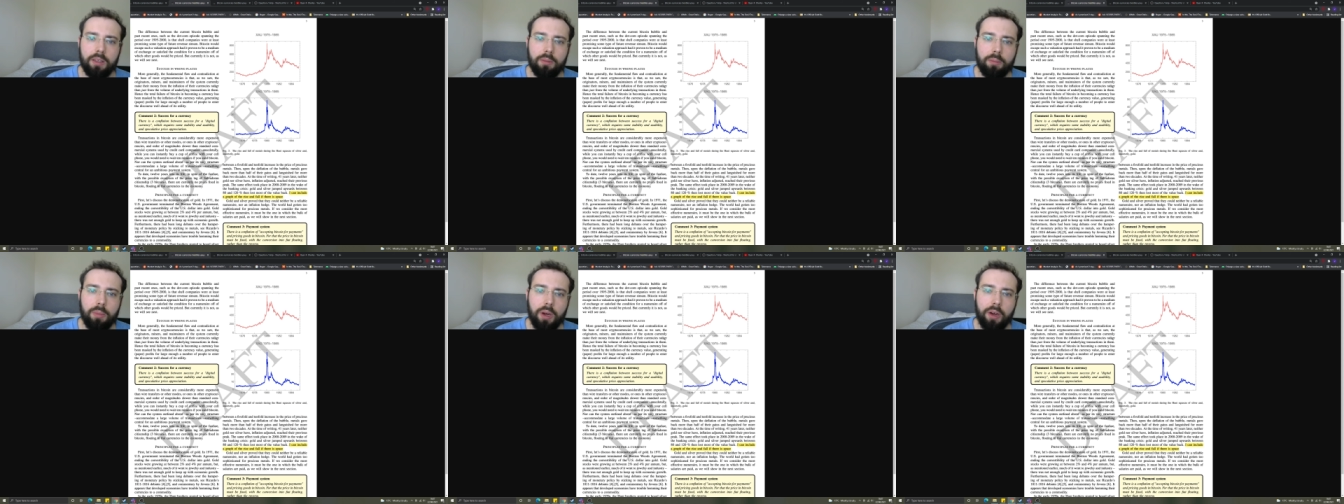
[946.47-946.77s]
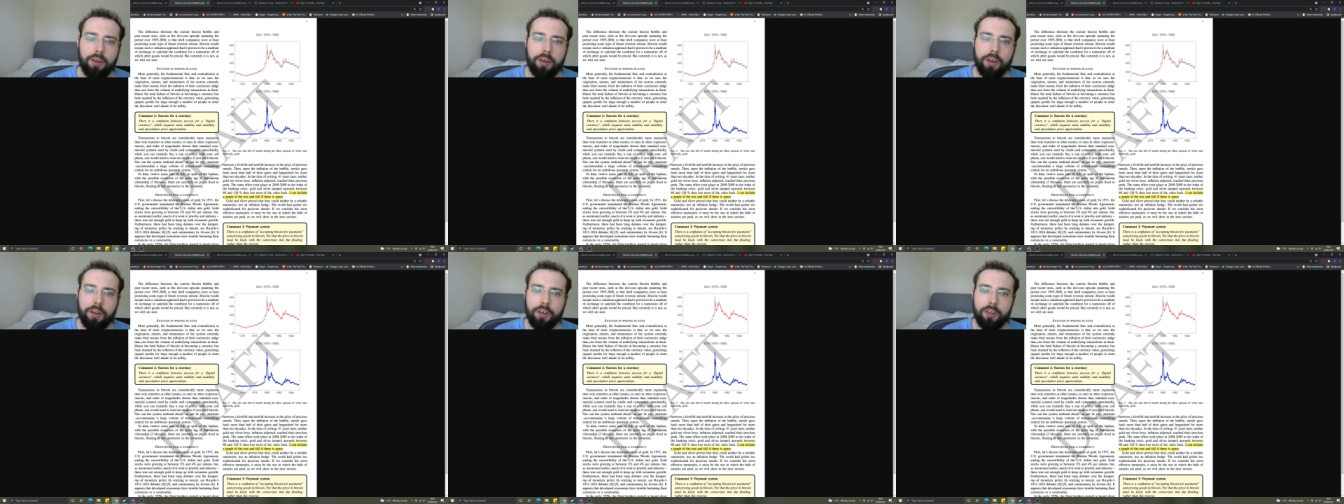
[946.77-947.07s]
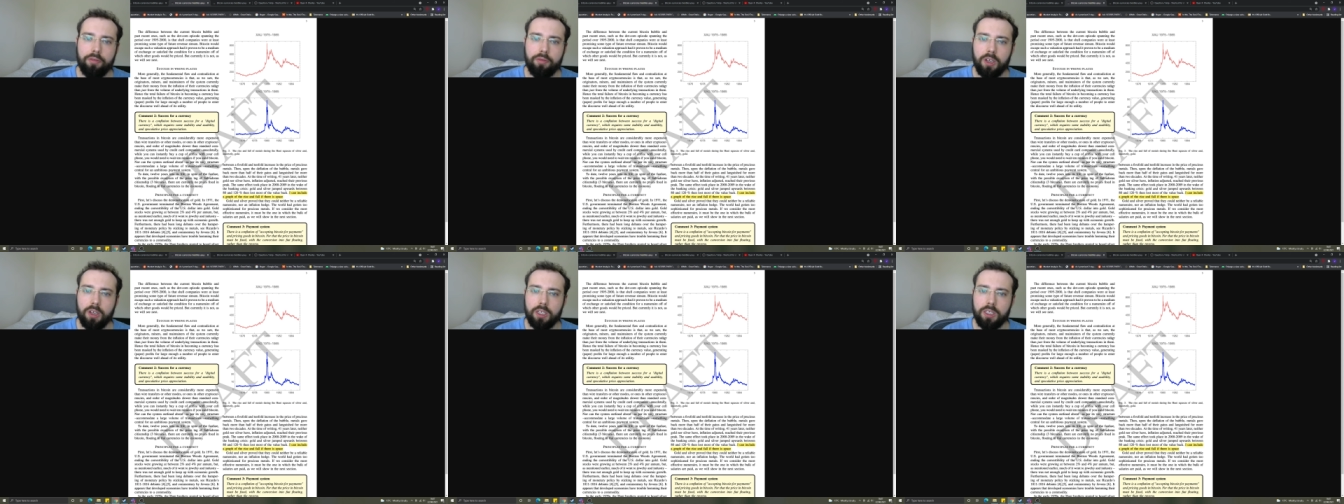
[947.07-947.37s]
the period
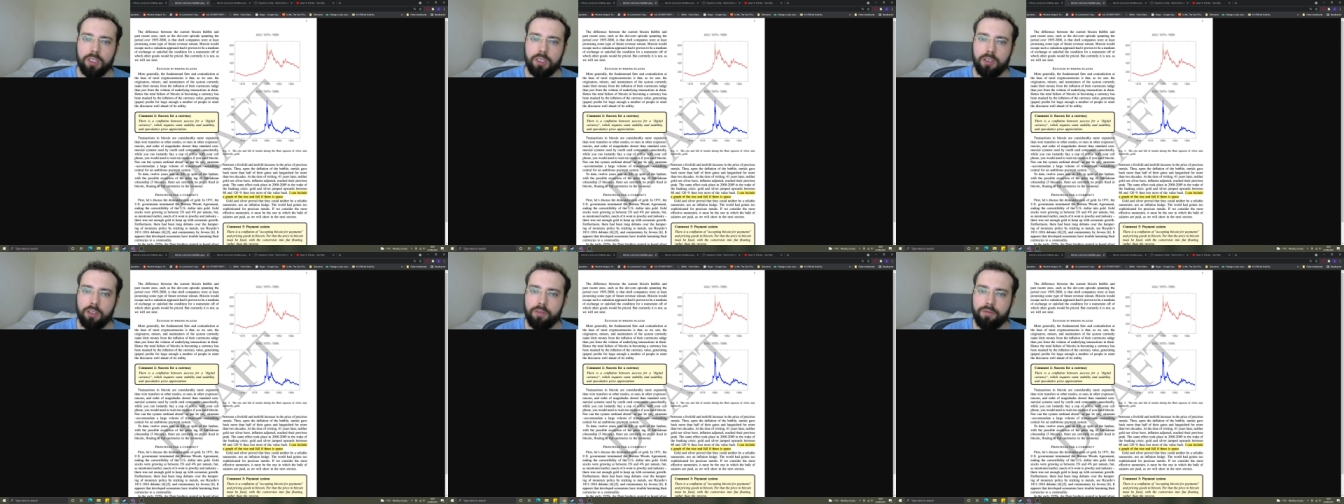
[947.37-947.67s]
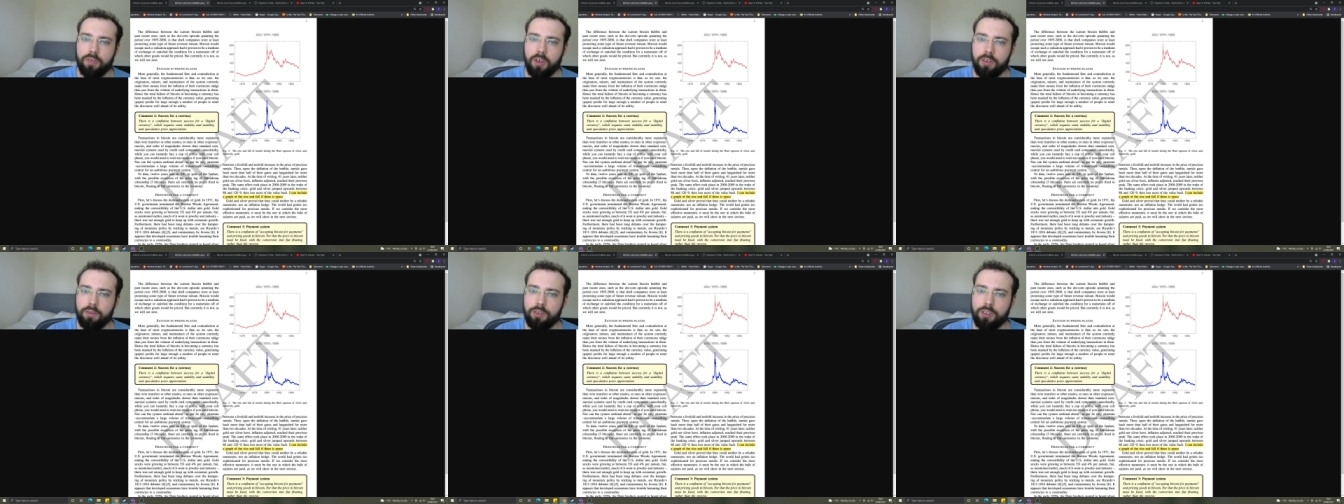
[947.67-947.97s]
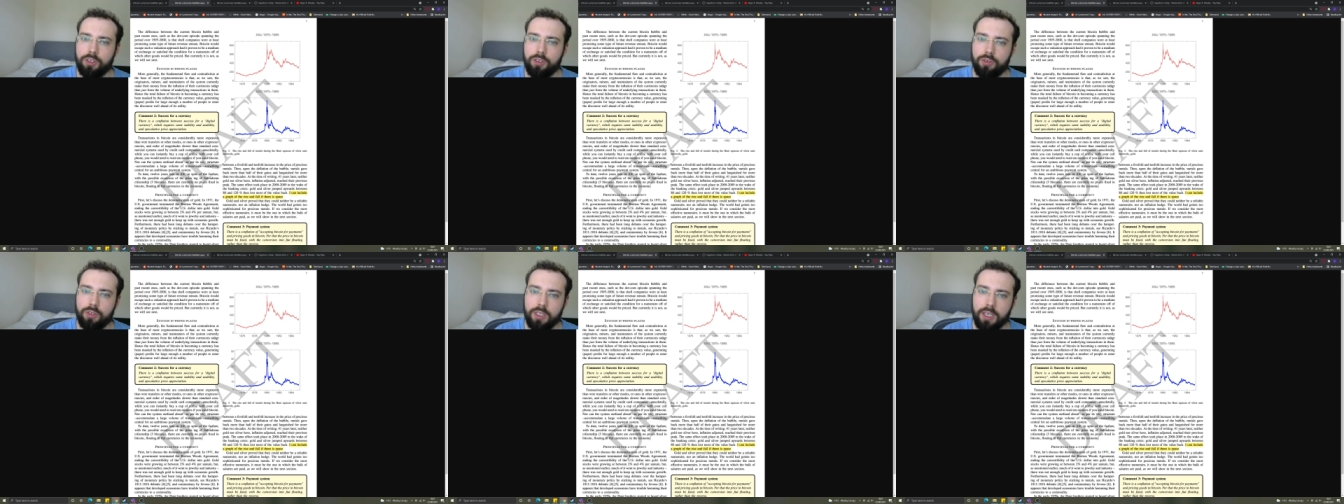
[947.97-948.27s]
over 1995
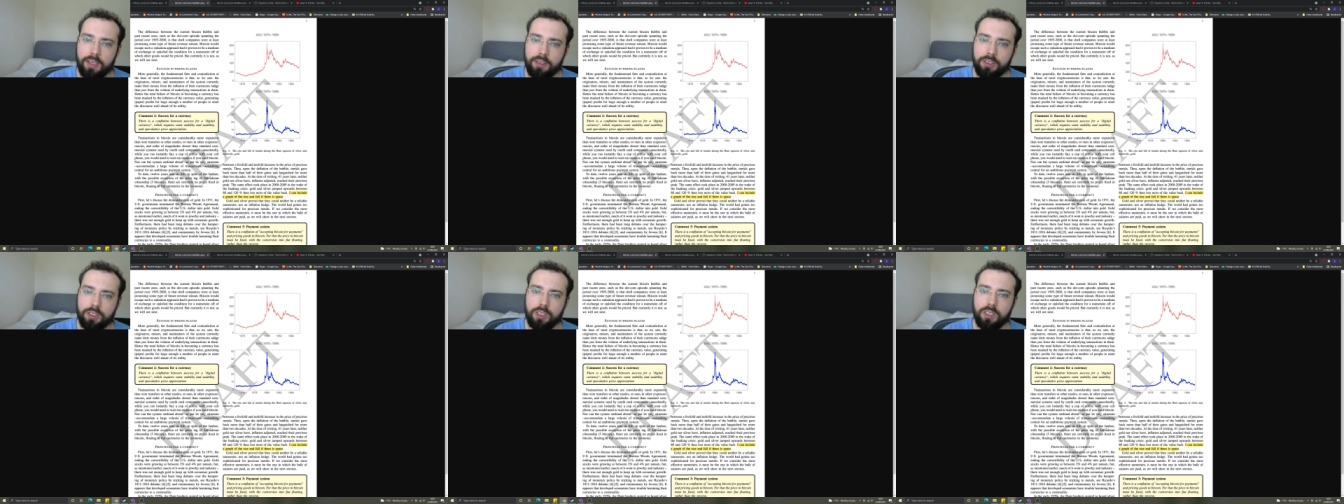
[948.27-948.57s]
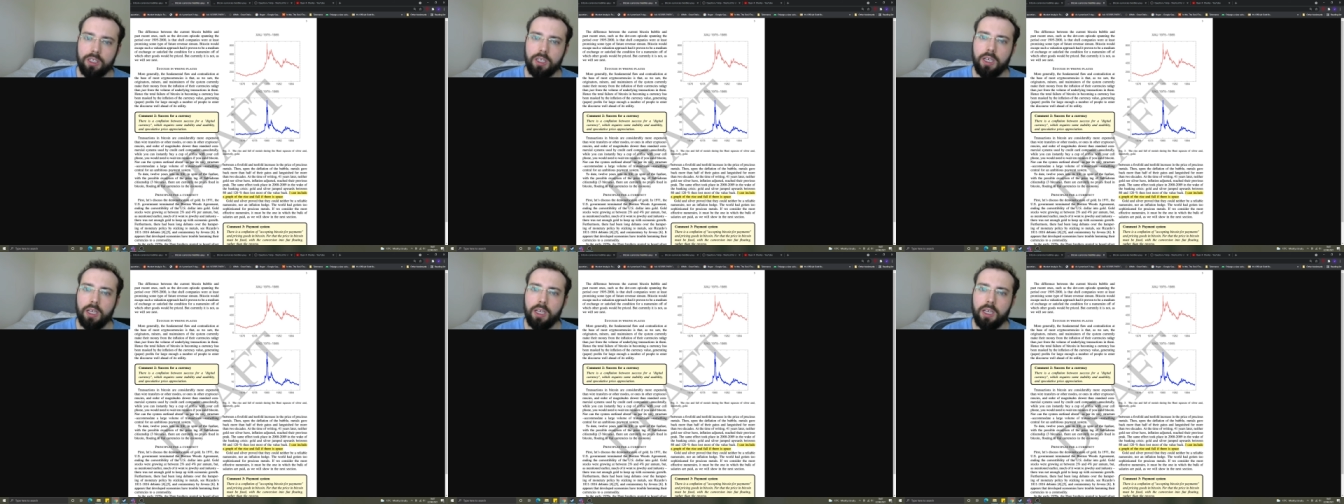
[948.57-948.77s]
to 2000,